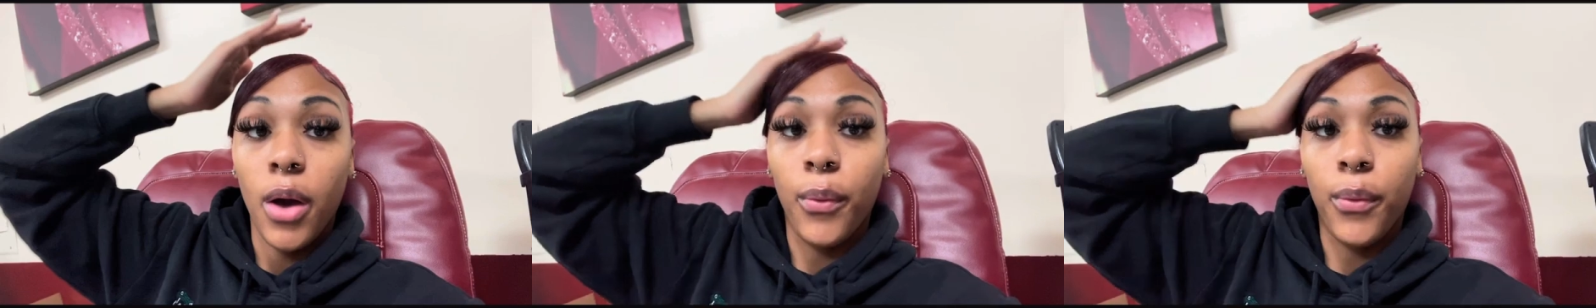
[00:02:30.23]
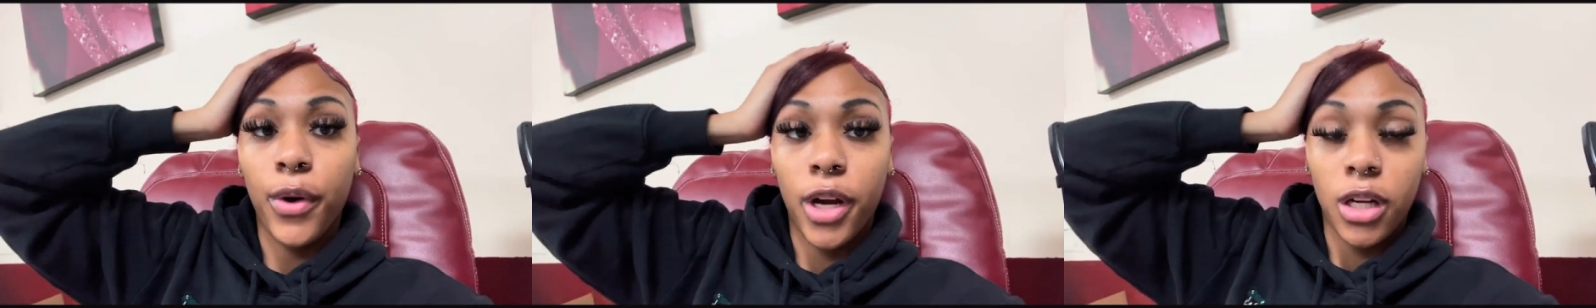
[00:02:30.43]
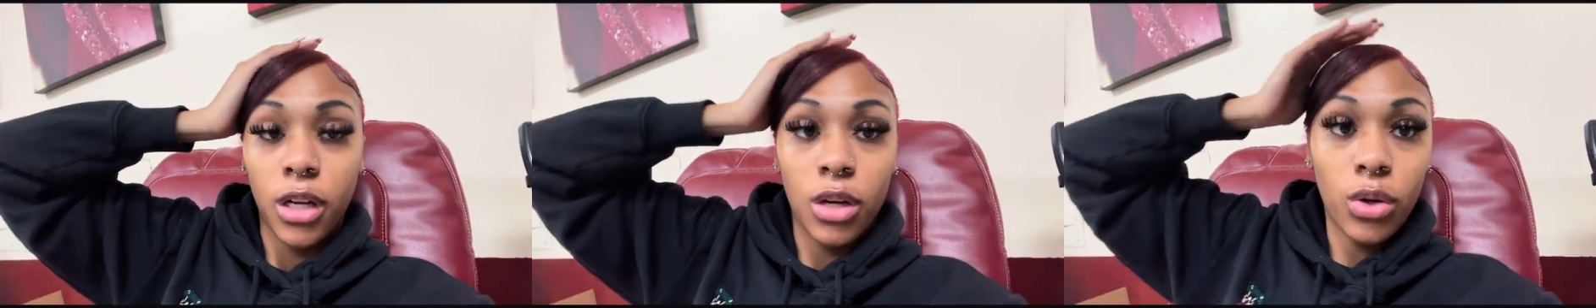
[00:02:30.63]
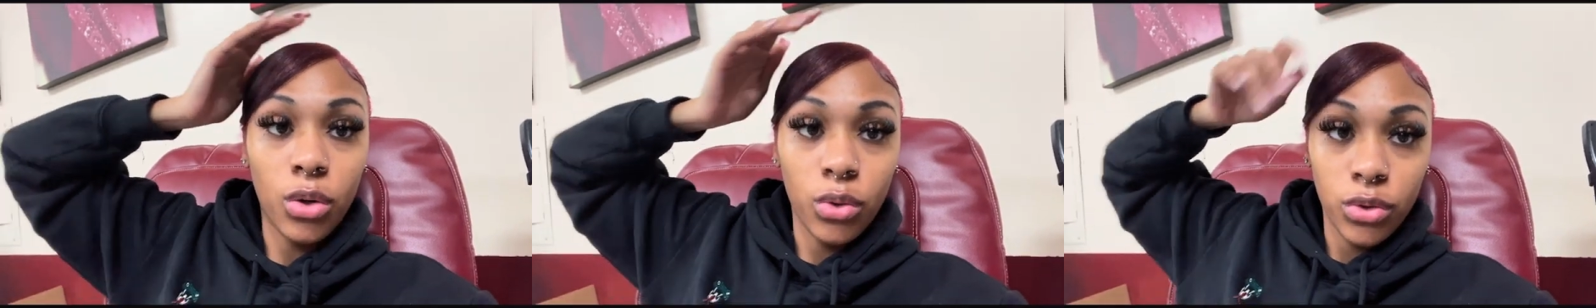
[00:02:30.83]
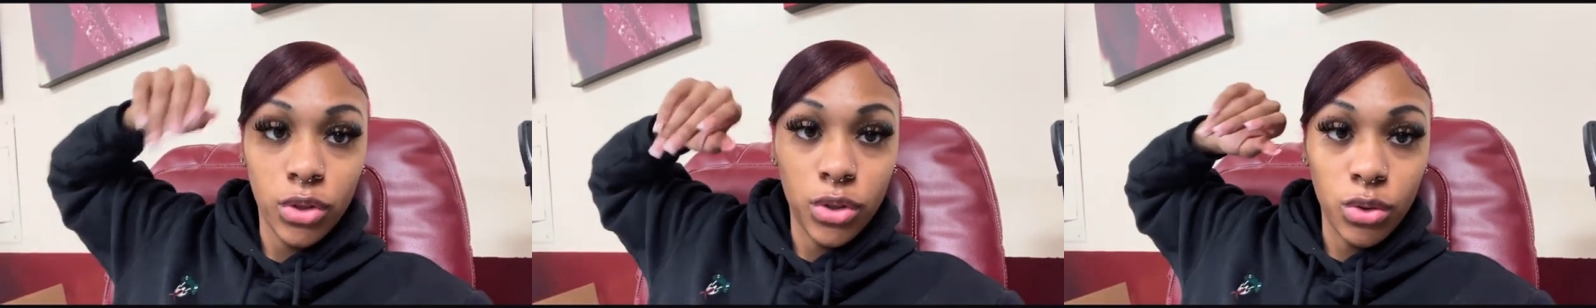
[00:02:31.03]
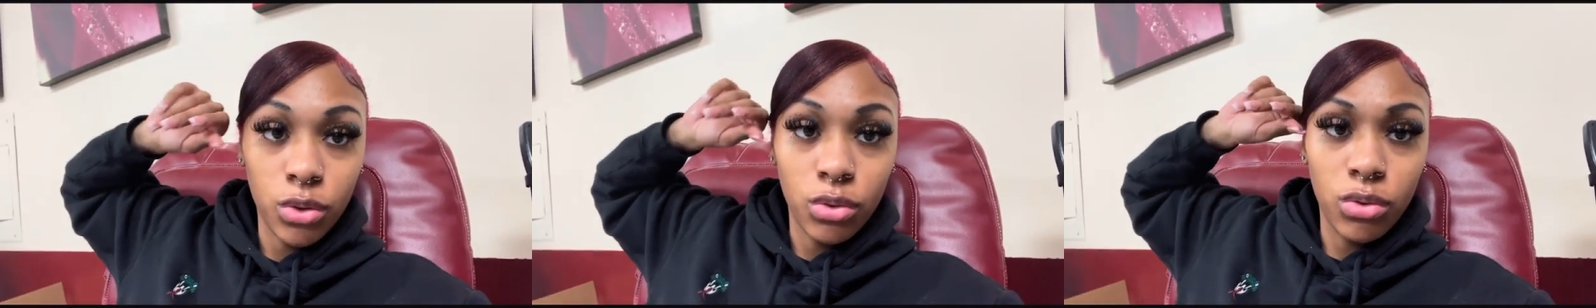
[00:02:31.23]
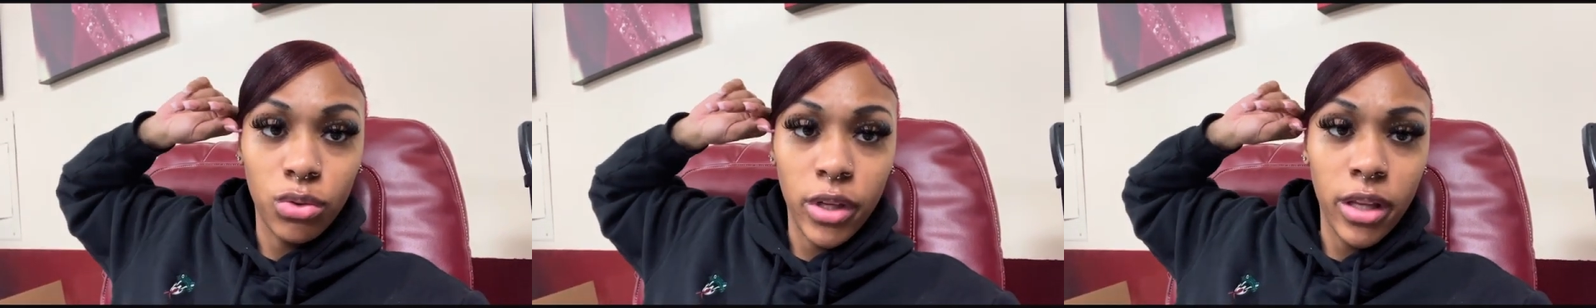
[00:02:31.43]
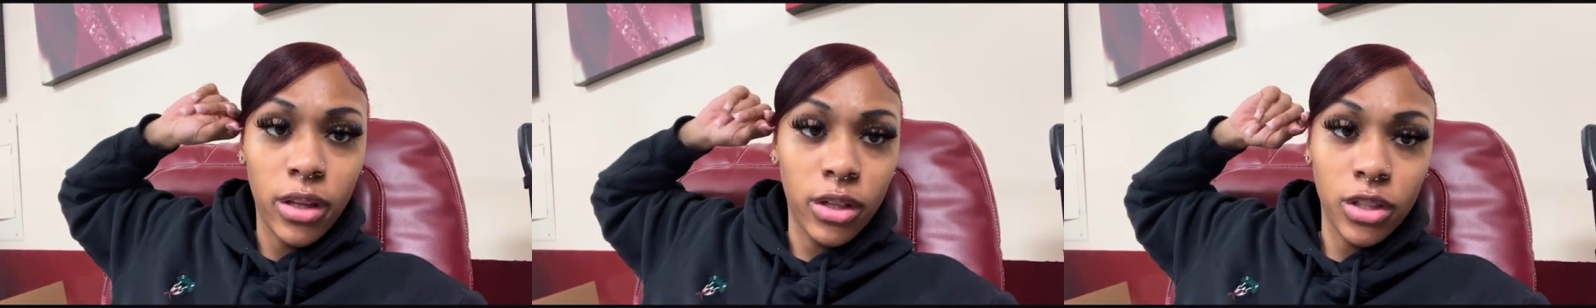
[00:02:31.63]
we're gonna go
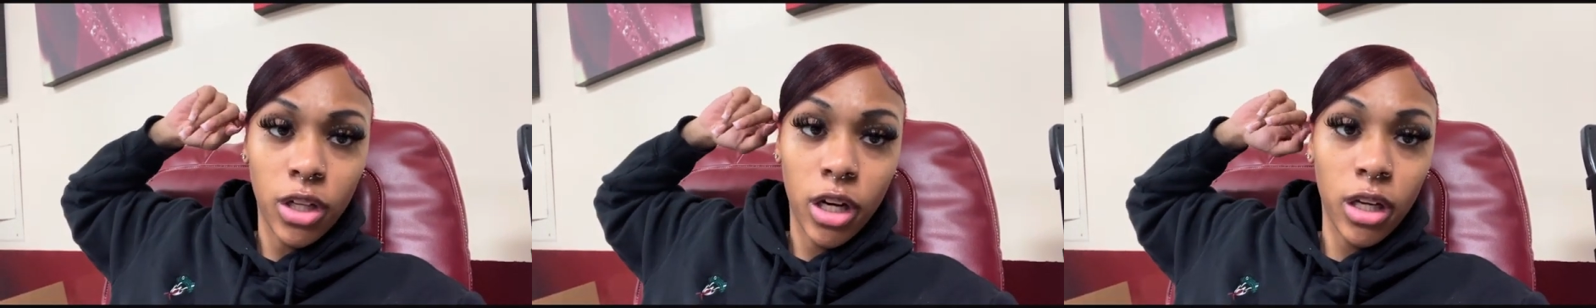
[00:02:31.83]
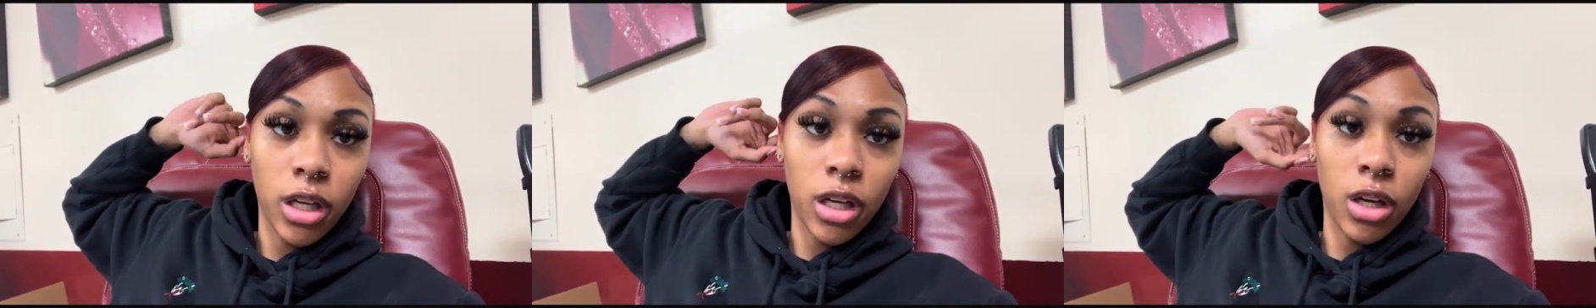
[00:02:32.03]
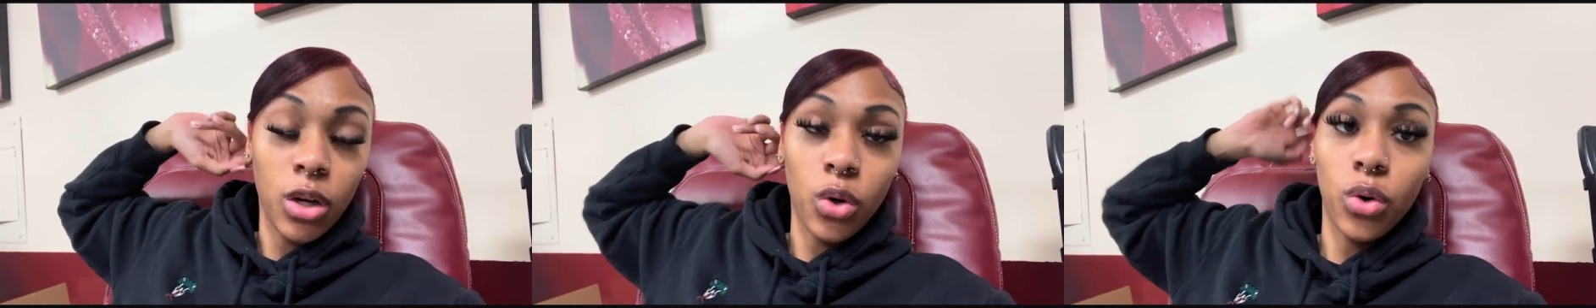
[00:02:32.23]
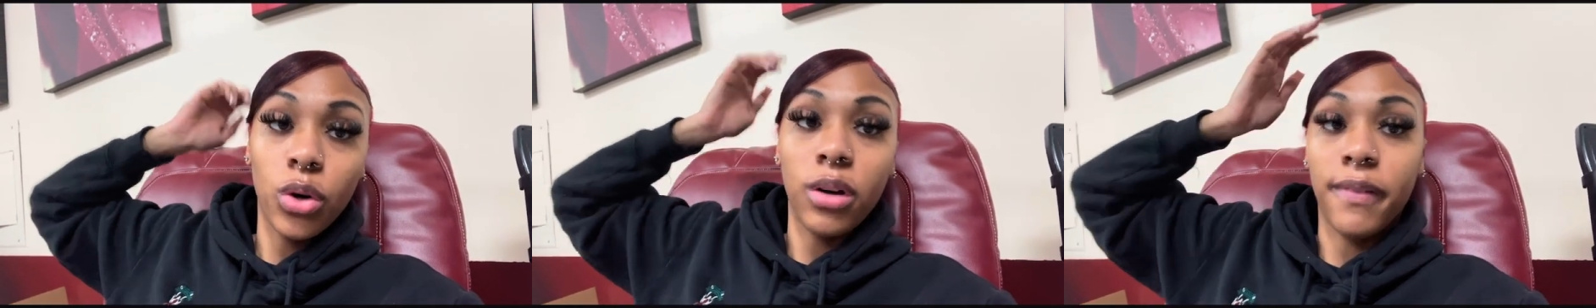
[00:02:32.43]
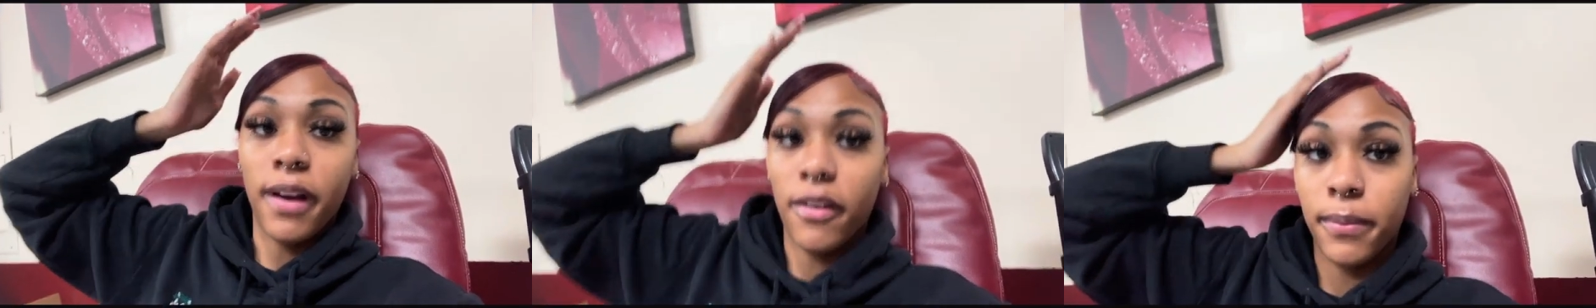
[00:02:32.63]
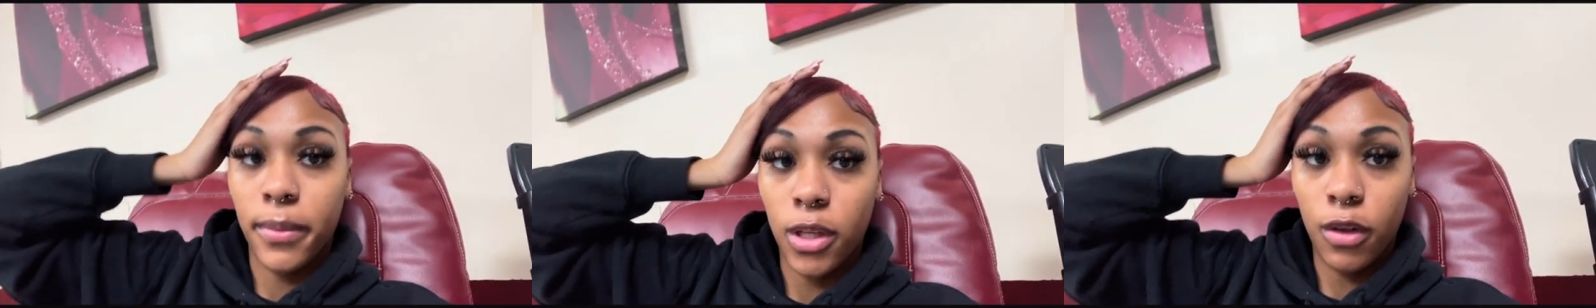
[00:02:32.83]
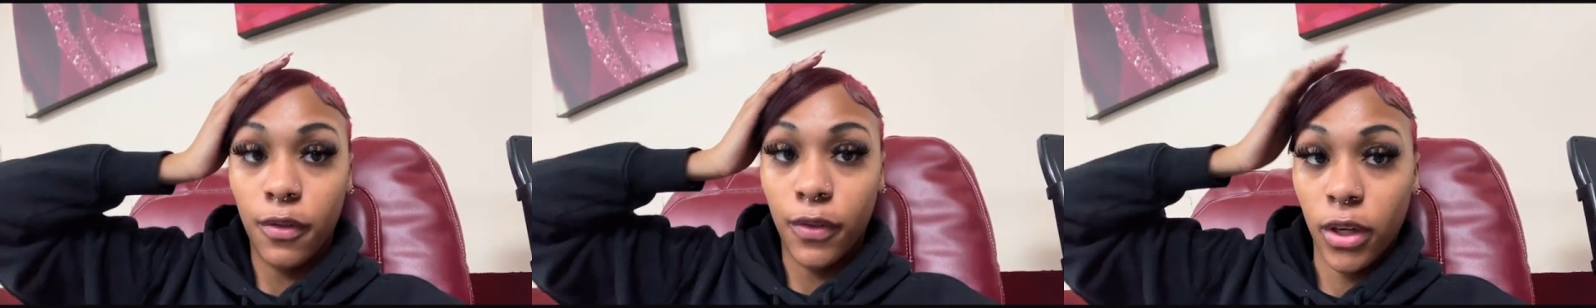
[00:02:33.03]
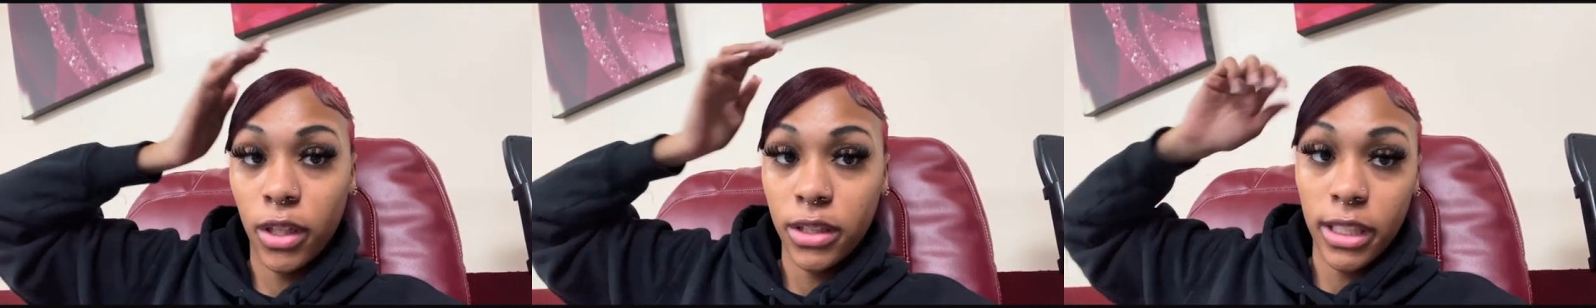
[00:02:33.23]
to either Target or Five and Below
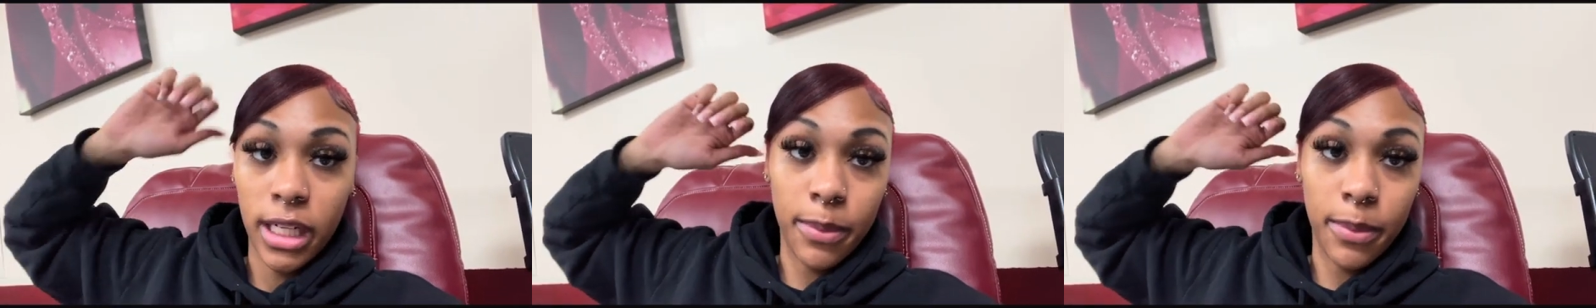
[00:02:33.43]
first,